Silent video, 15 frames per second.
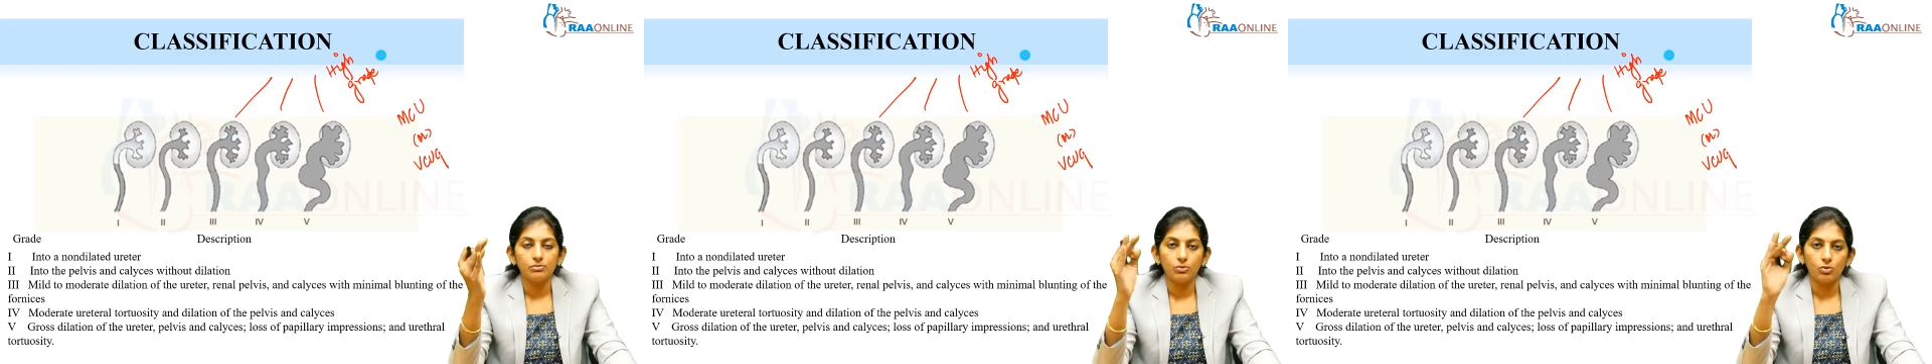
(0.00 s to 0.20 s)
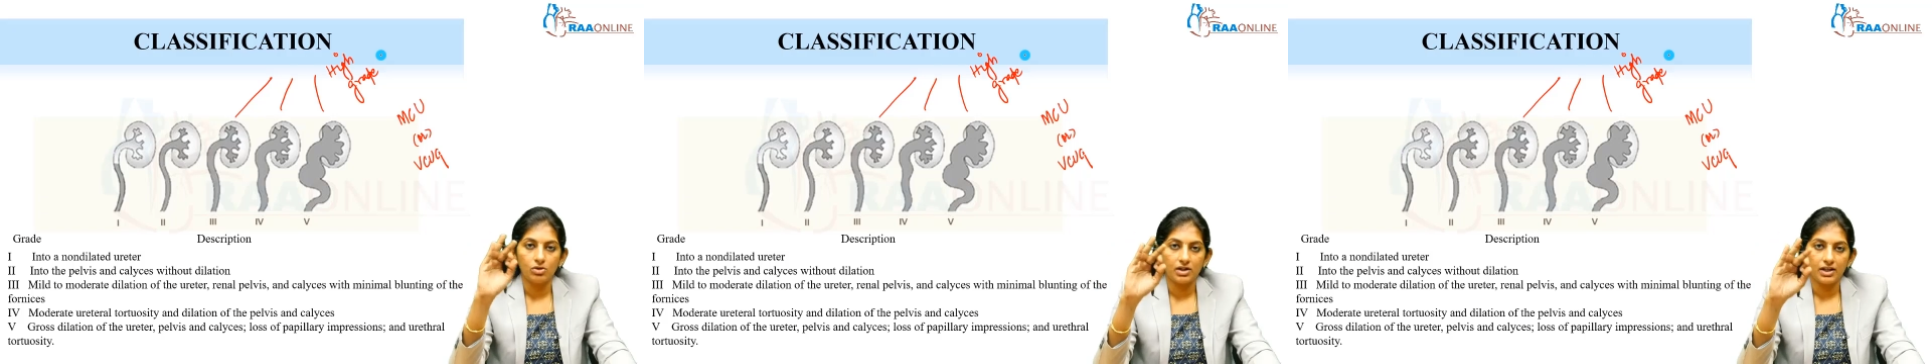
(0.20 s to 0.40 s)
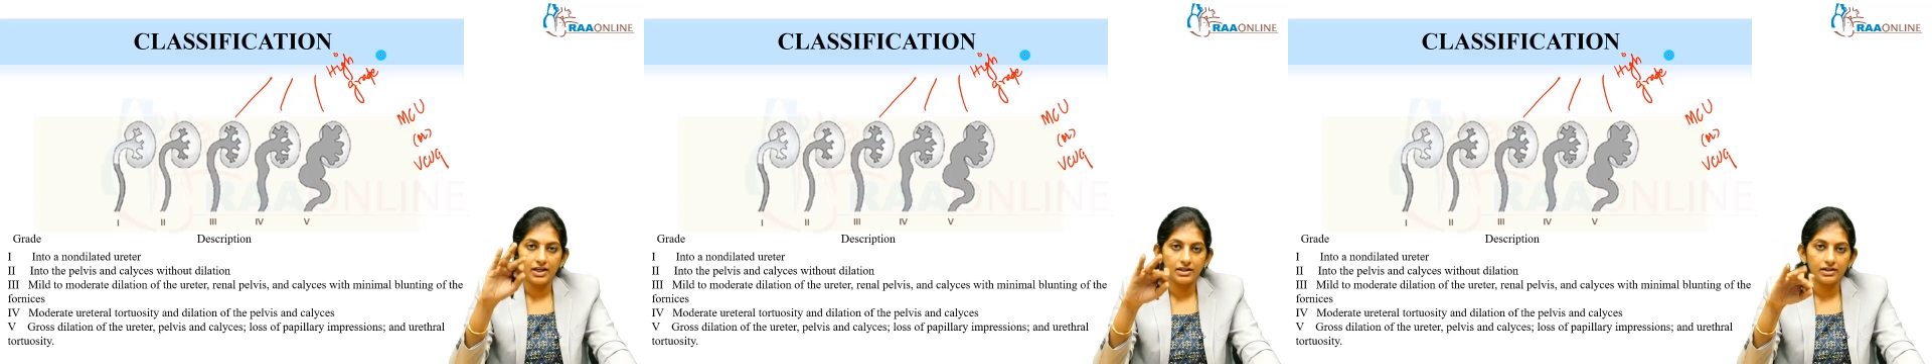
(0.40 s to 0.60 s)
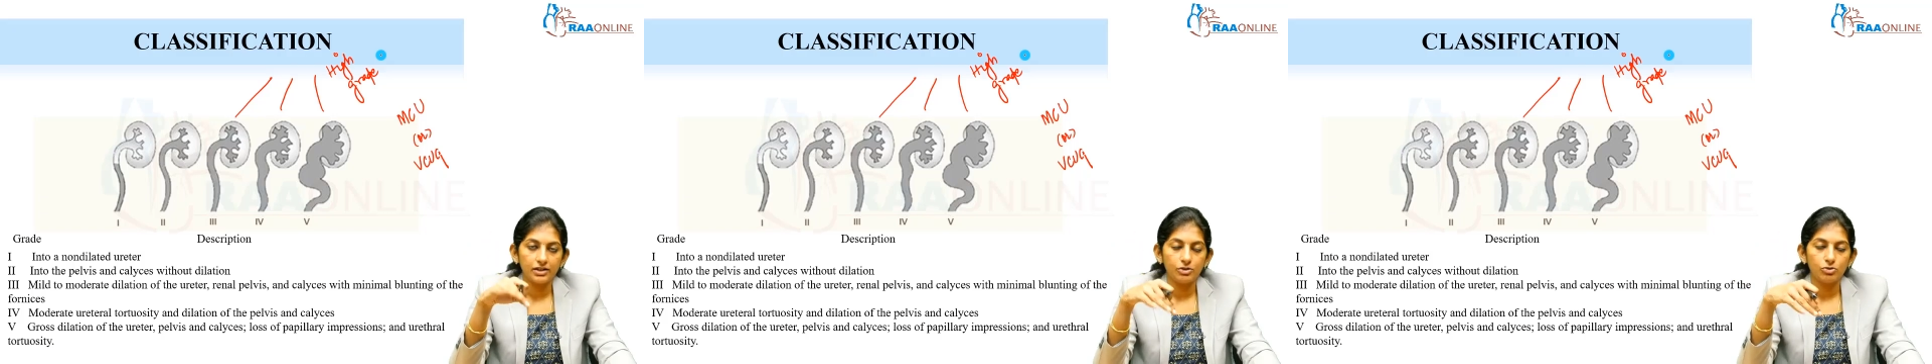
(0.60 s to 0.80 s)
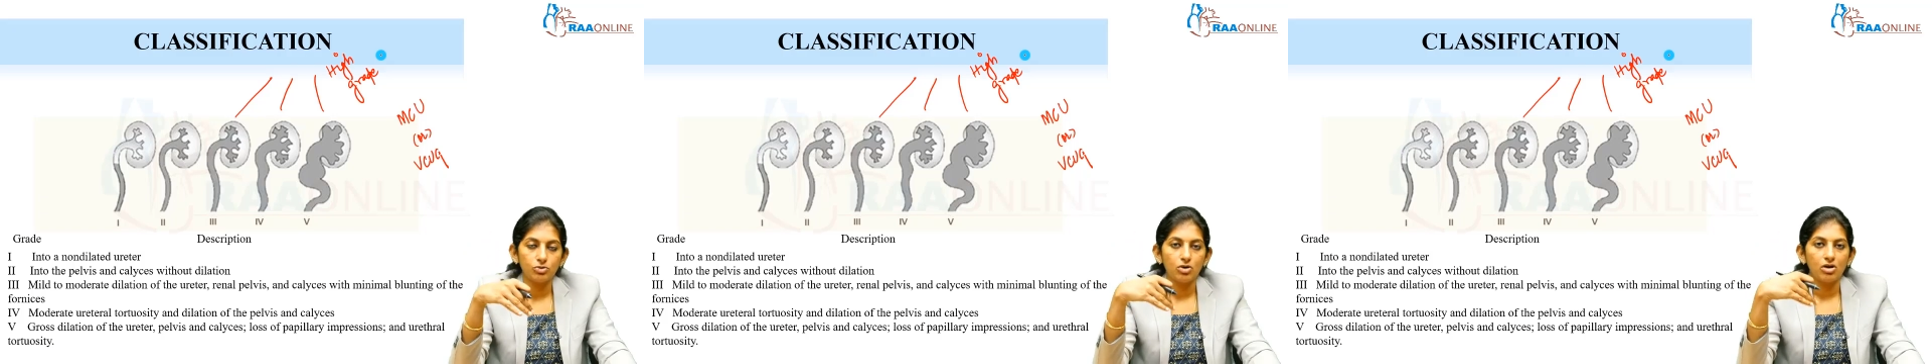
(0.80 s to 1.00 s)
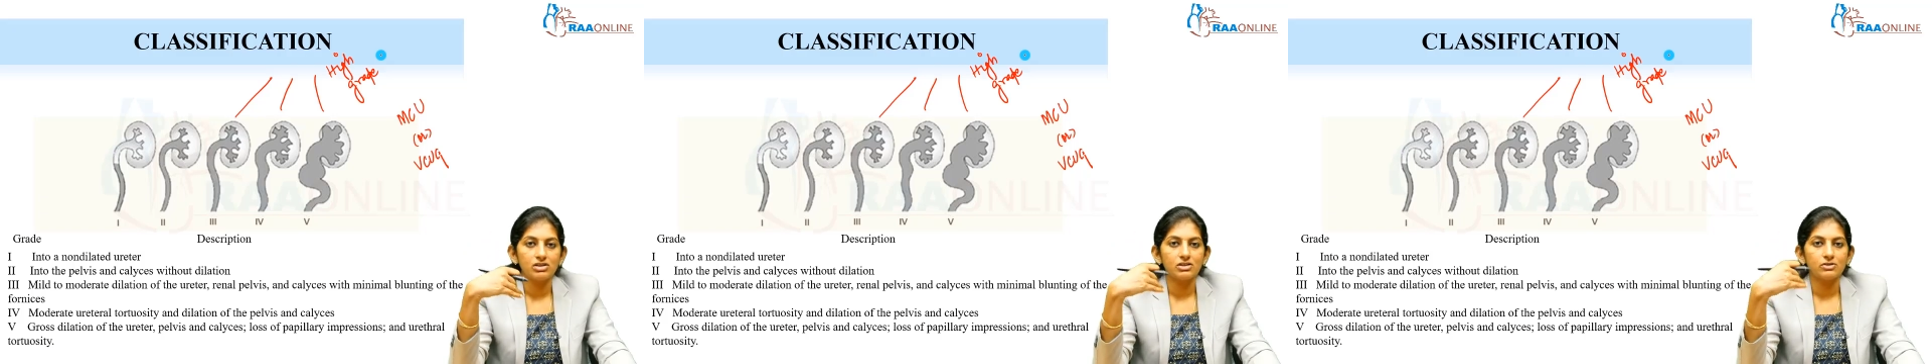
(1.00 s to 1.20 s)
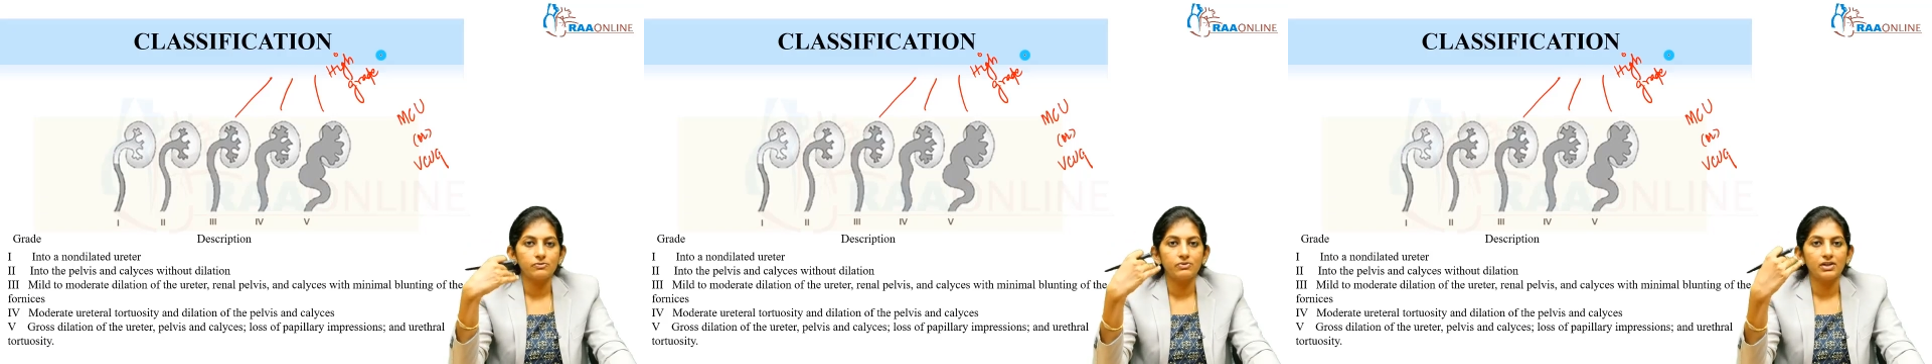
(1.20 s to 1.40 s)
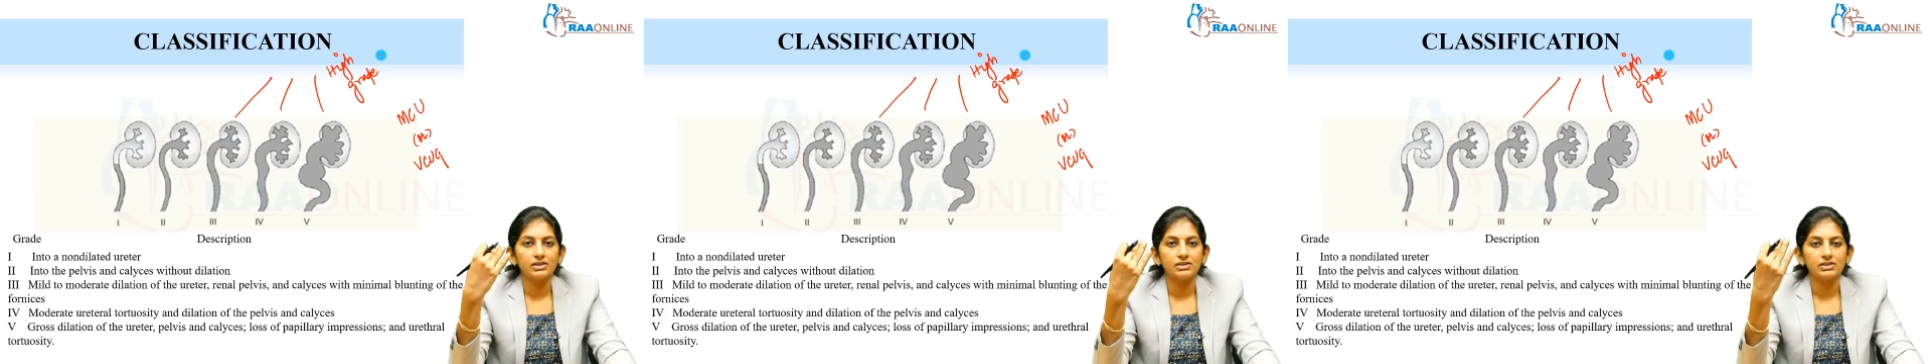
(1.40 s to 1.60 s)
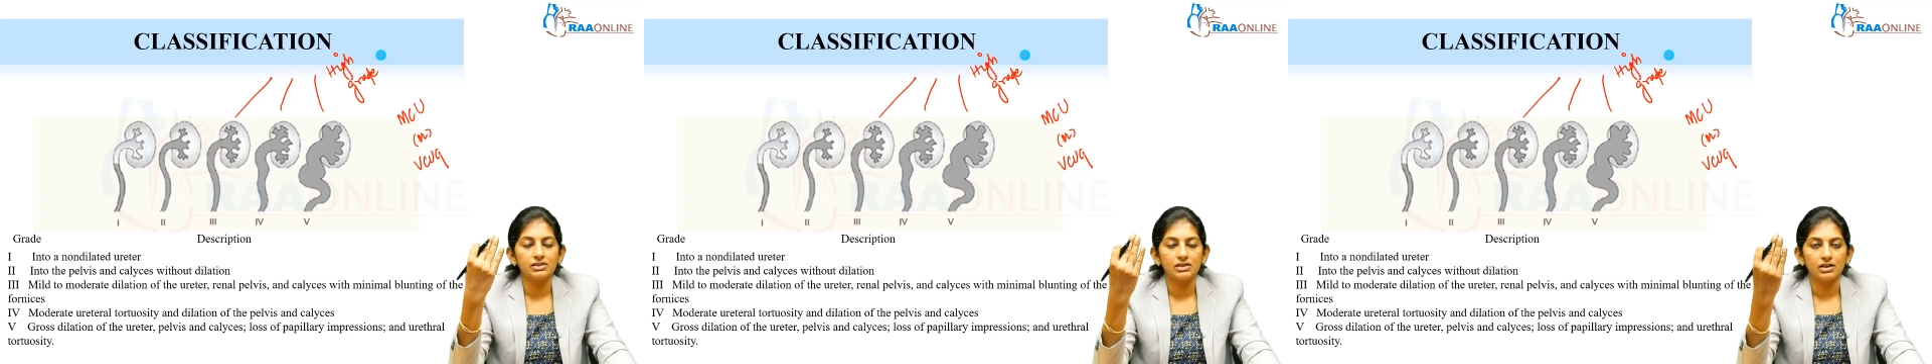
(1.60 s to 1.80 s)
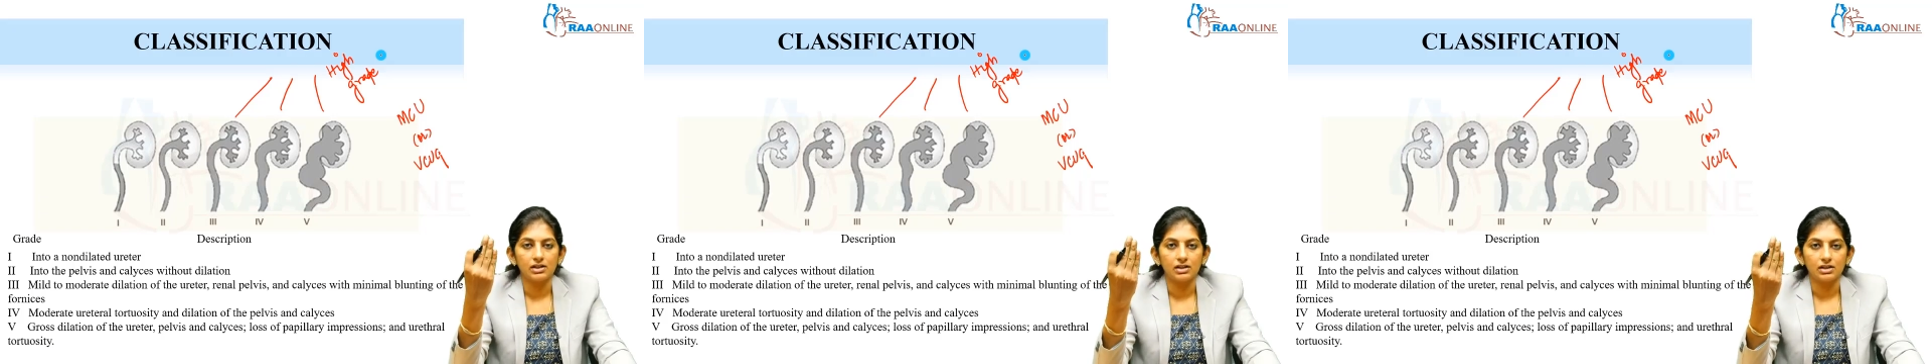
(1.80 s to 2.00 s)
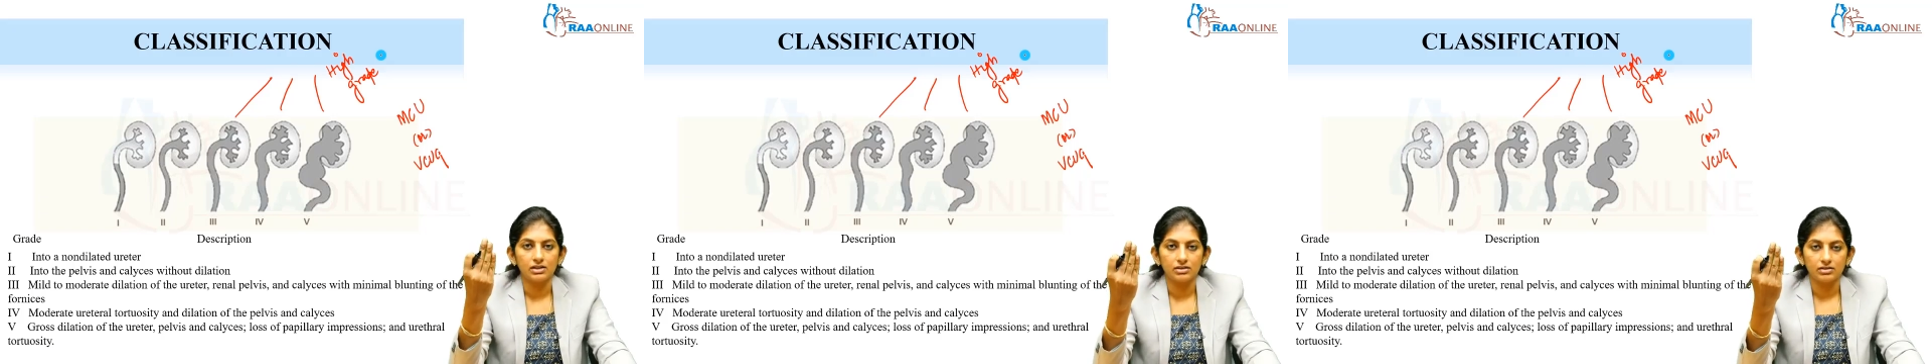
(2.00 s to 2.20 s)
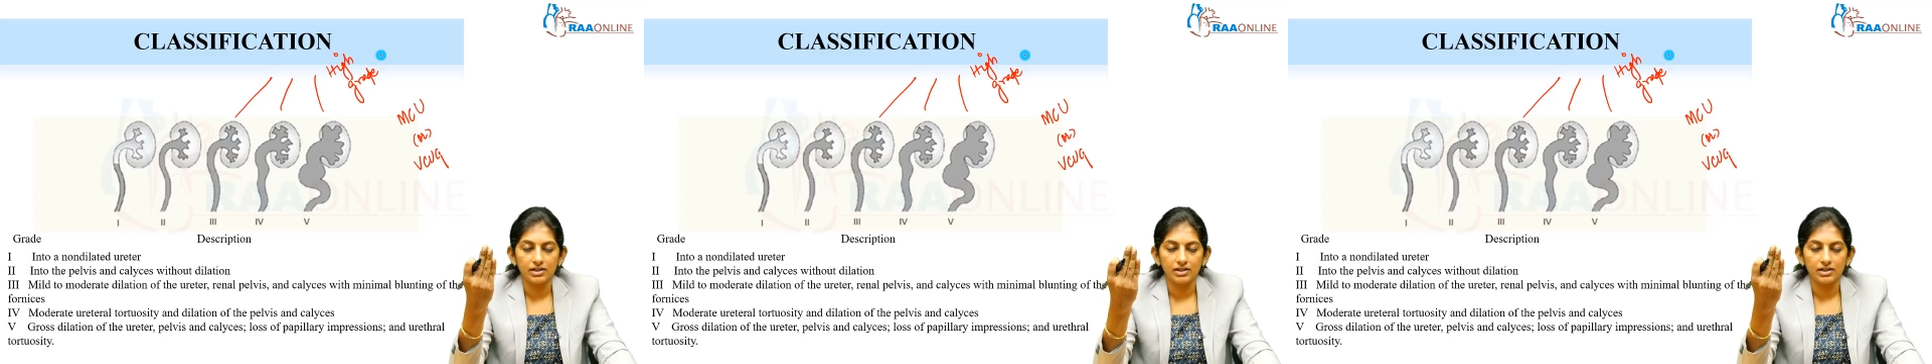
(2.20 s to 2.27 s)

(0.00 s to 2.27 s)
more likely to cause reflex uh,